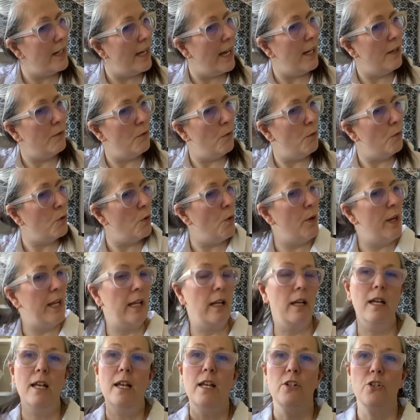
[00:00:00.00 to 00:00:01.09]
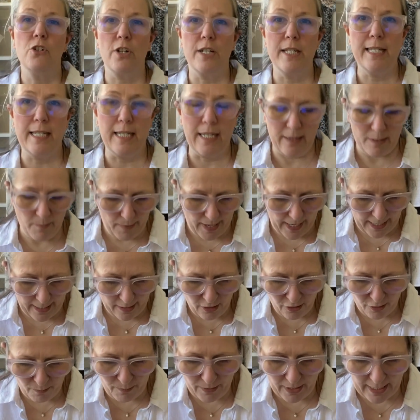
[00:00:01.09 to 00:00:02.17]
and trusting the
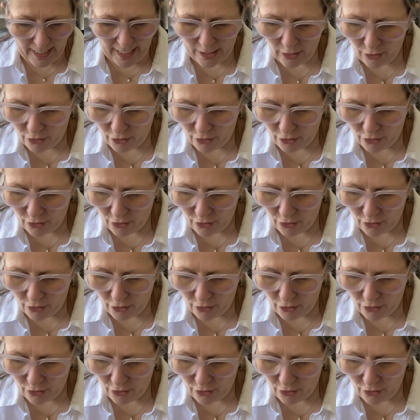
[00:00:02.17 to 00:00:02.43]
math, but I